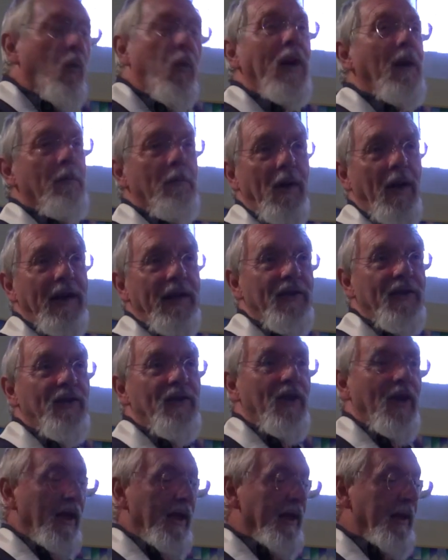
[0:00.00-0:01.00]
one might
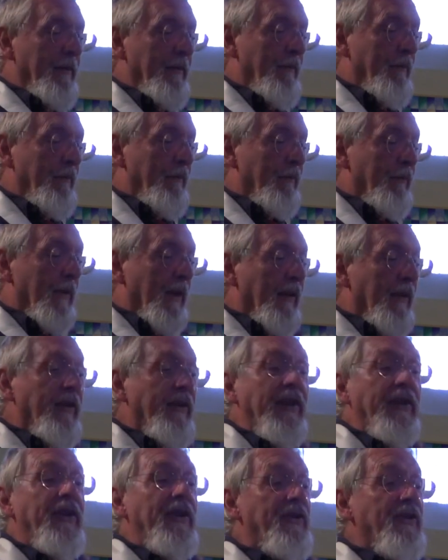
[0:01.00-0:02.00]
say
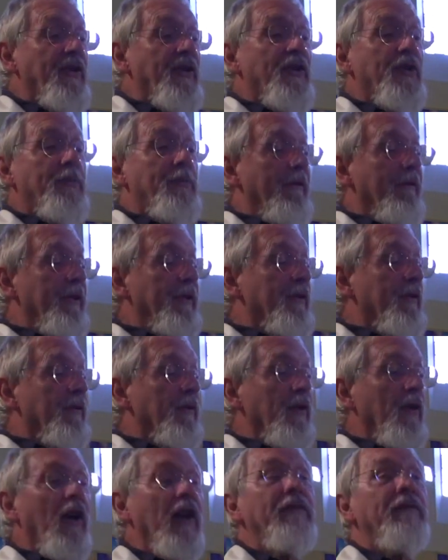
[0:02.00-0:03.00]
that it is the spirit of
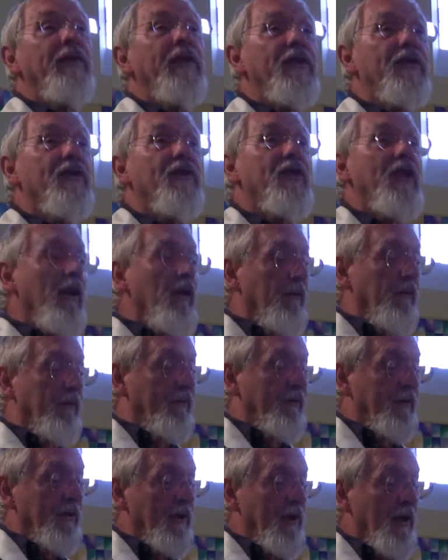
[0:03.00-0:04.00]
life
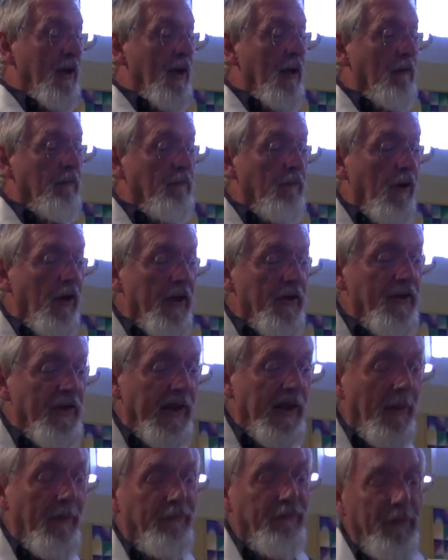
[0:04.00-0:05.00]
itself,
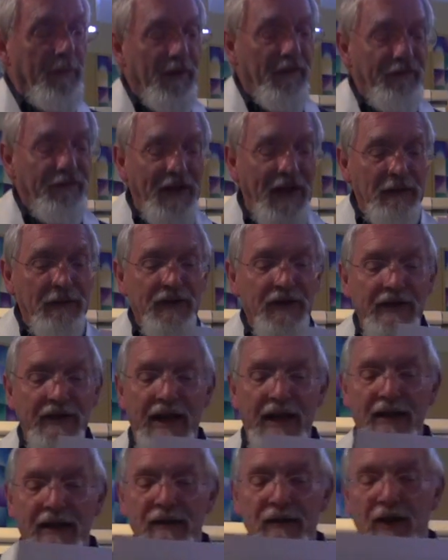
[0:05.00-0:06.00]
rising up from the
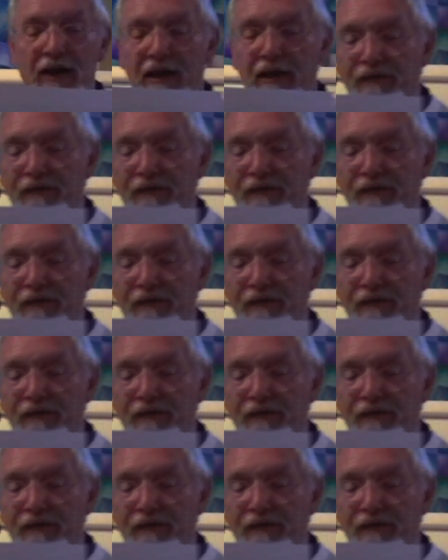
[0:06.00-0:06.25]
fountainhead like